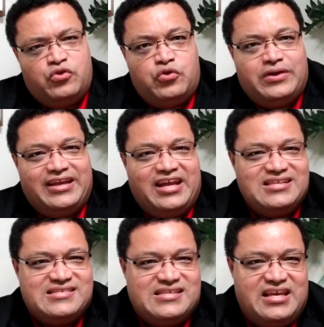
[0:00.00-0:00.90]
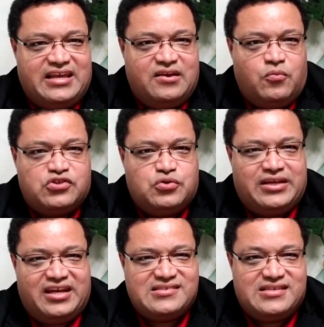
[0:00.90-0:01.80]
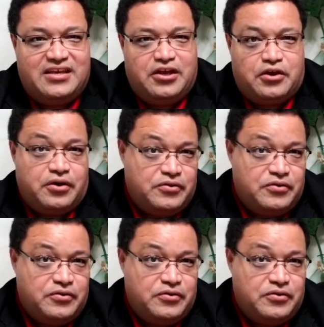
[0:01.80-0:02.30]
you cannot see, what you cannot see here,